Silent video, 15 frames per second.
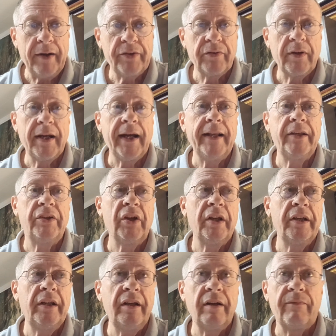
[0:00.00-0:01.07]
So I got it done
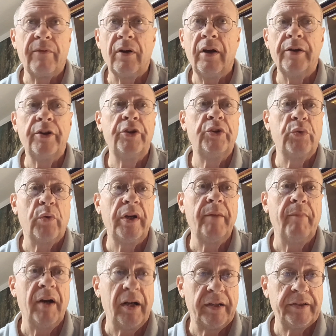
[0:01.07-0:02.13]
here for
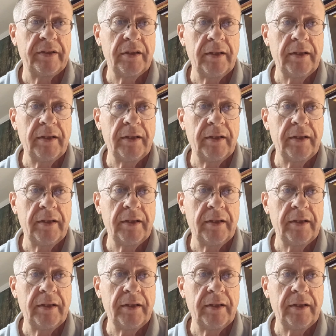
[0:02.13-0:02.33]
$120.